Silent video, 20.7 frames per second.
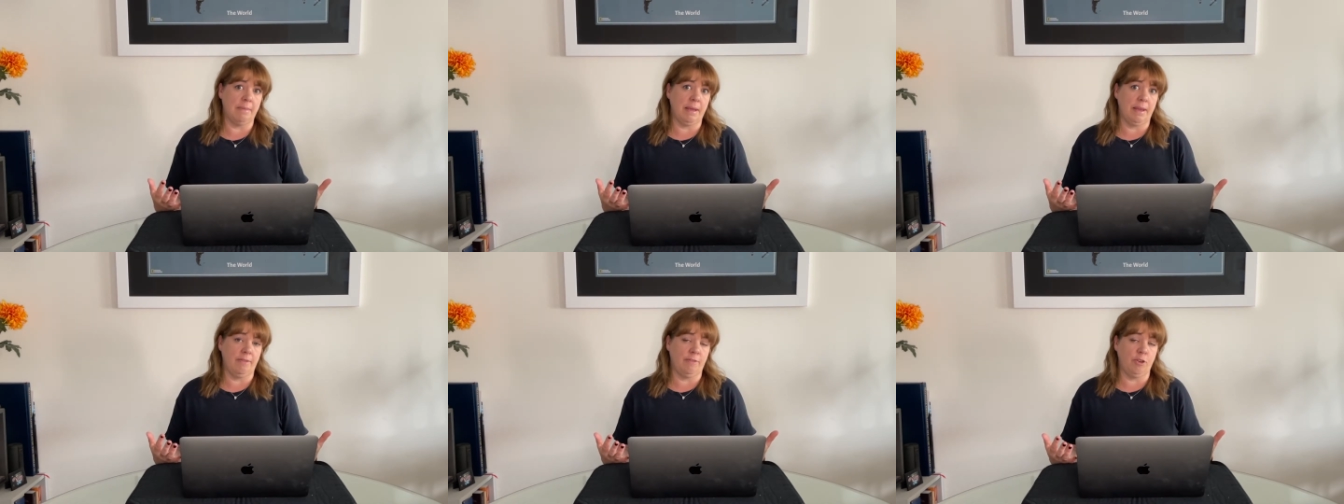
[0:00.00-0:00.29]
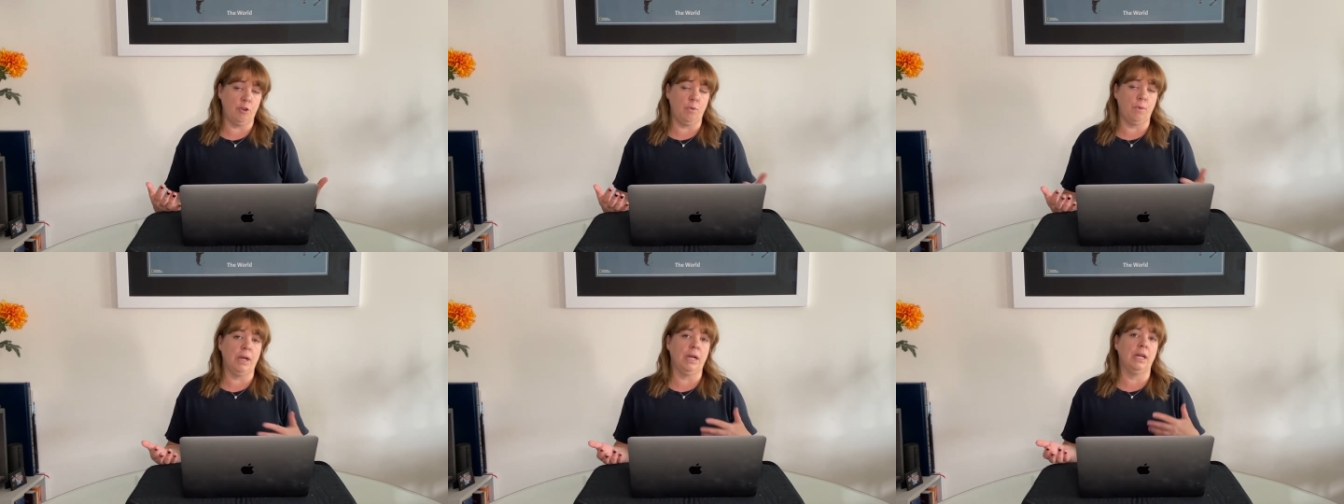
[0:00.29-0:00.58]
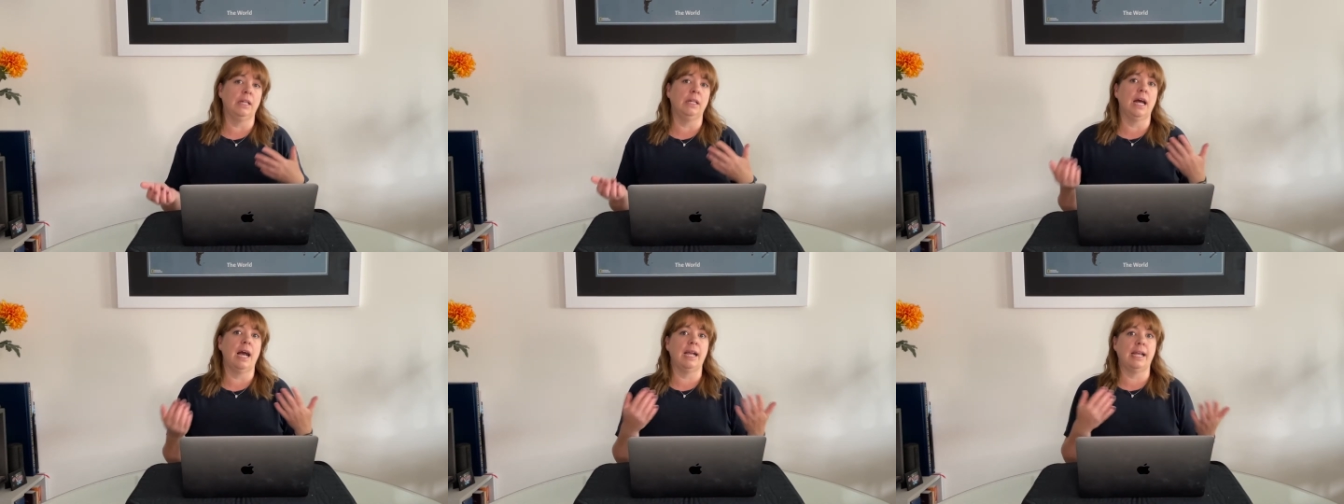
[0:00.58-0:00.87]
if you
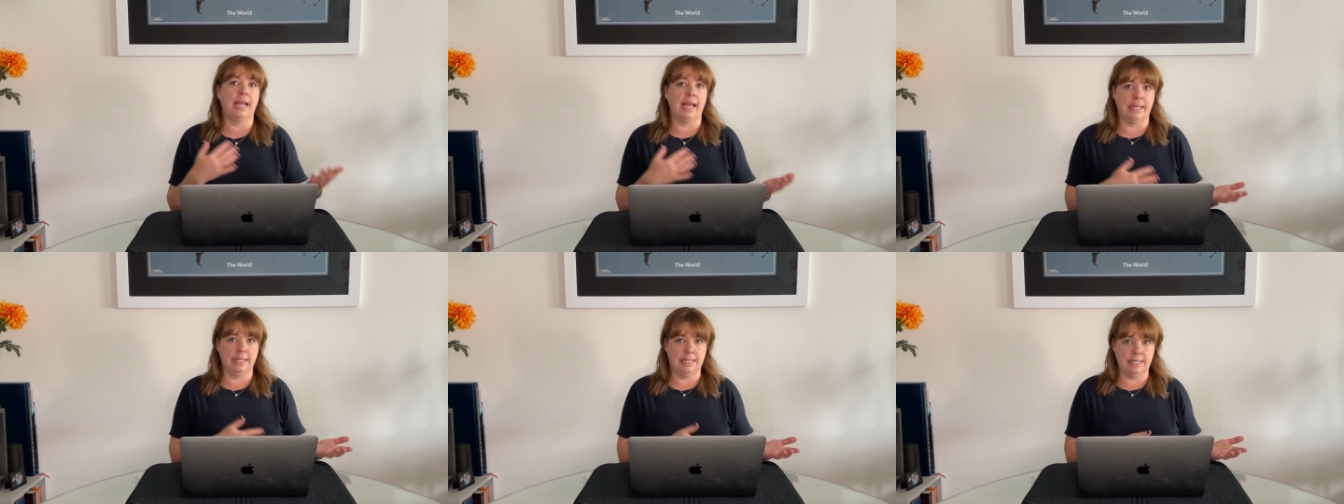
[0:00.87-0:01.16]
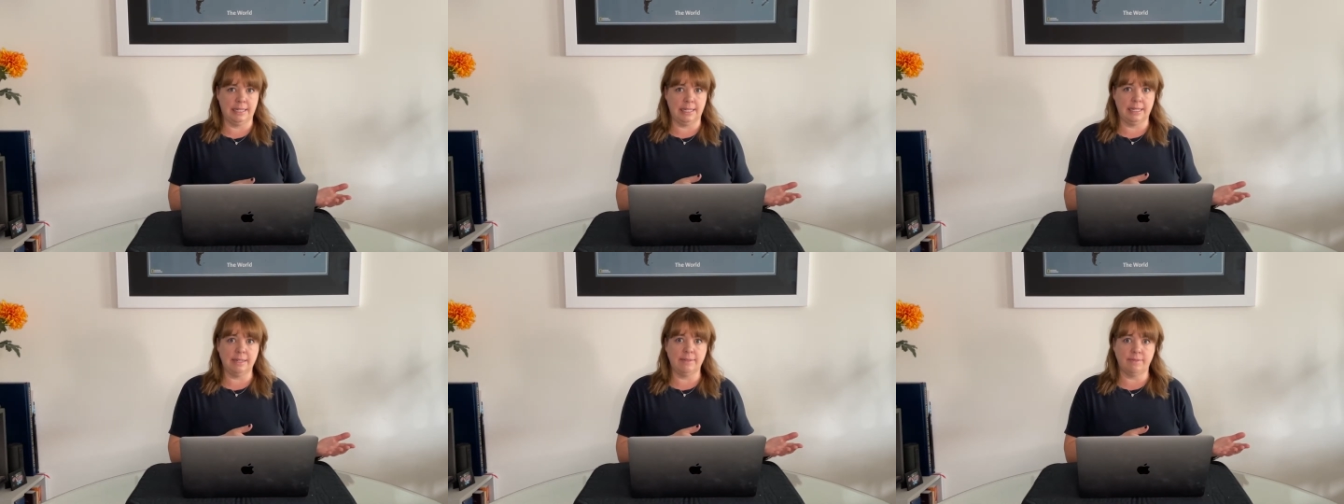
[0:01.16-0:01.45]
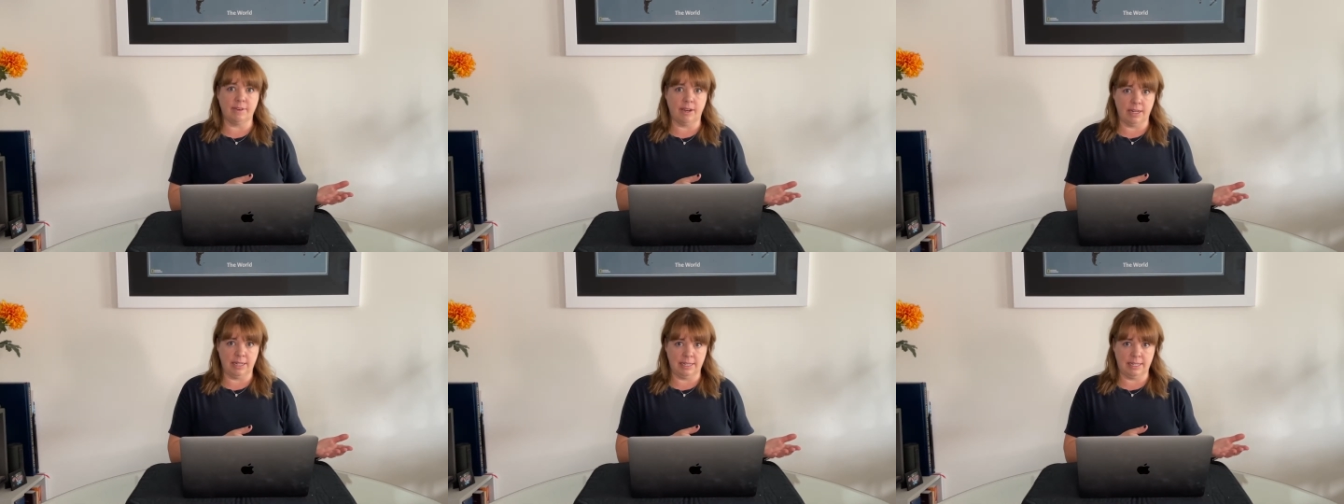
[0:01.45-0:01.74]
will, against a
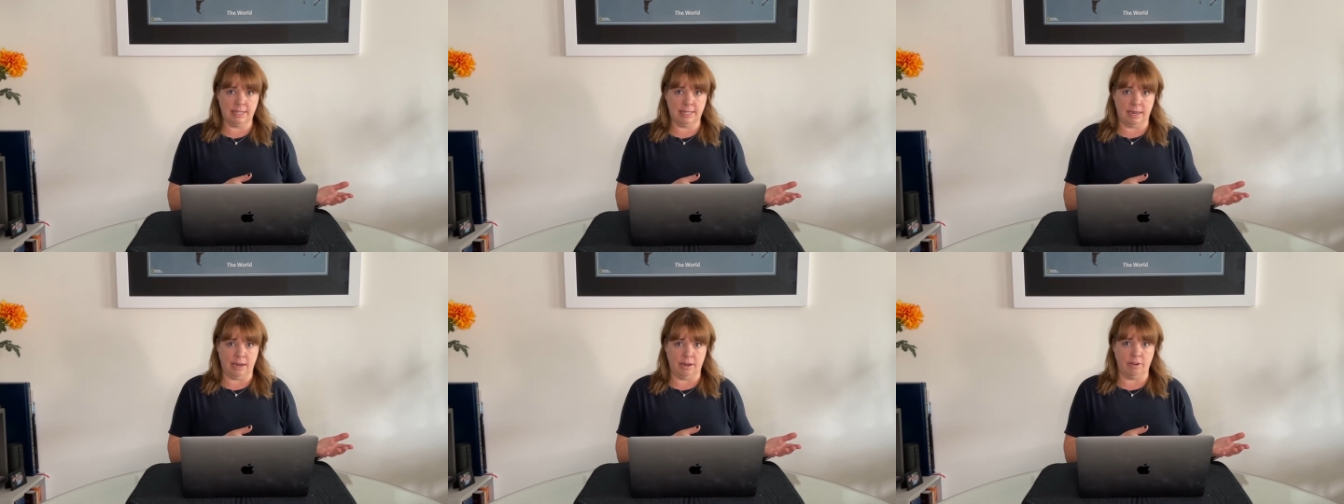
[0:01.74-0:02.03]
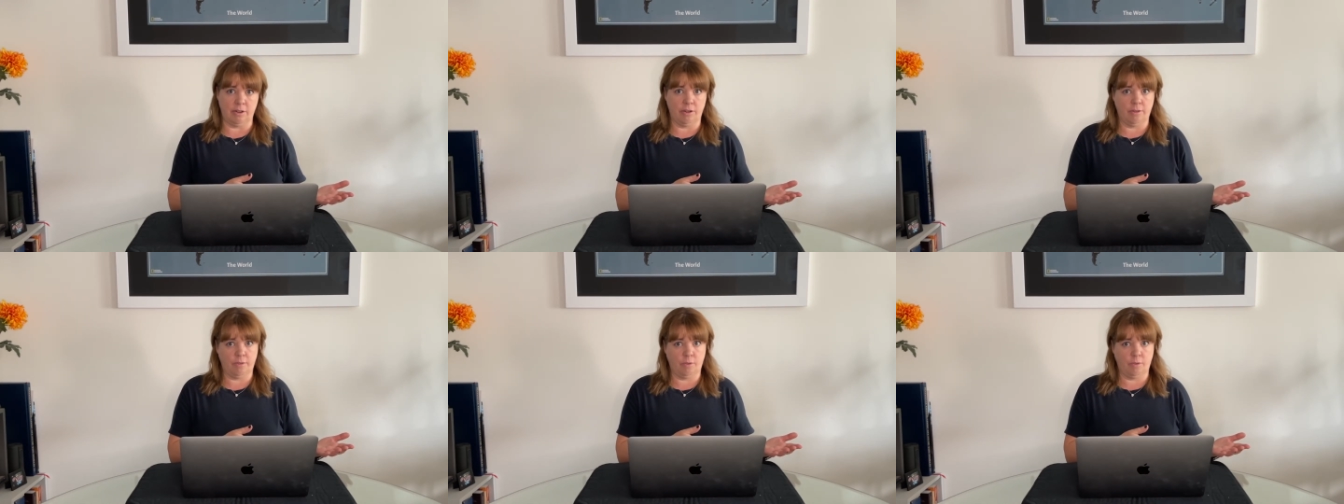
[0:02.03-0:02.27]
defined standard, of